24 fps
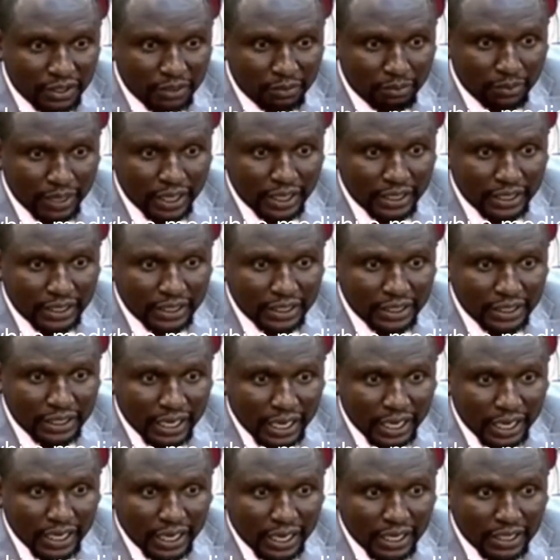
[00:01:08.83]
by
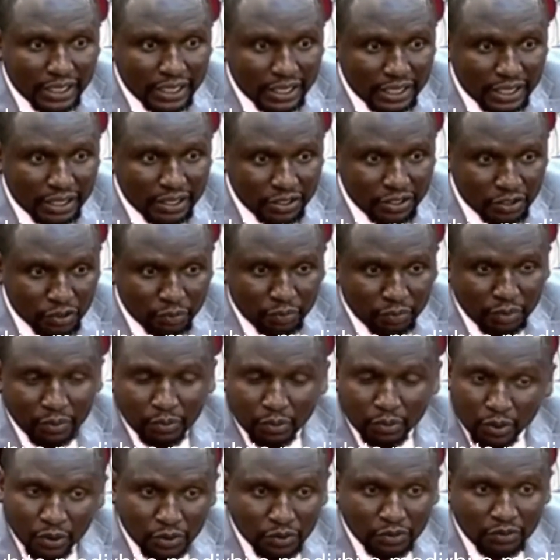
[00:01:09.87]
none other than the Supreme
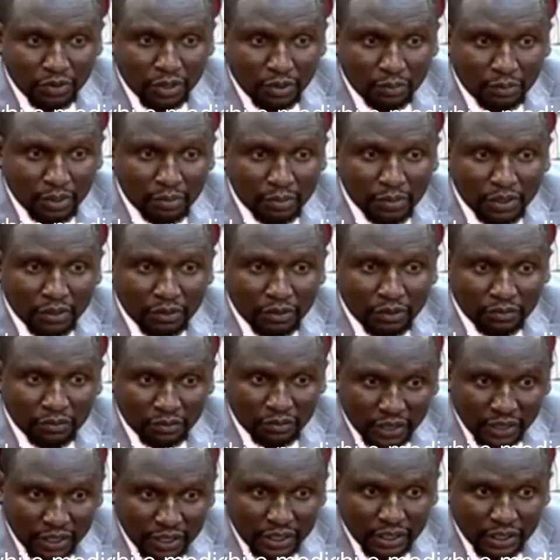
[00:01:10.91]
Court of the Republic of
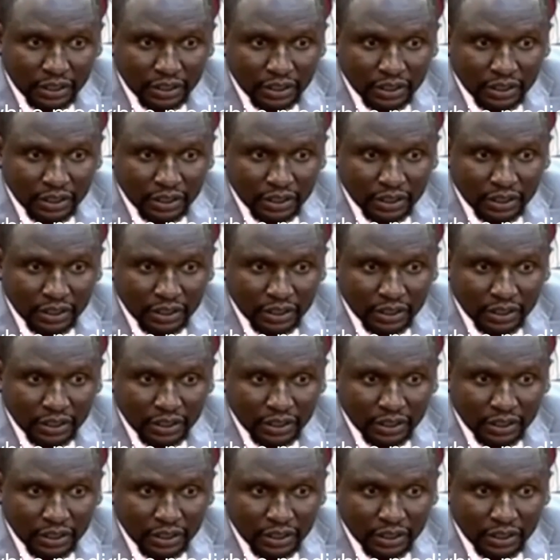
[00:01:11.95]
Kenya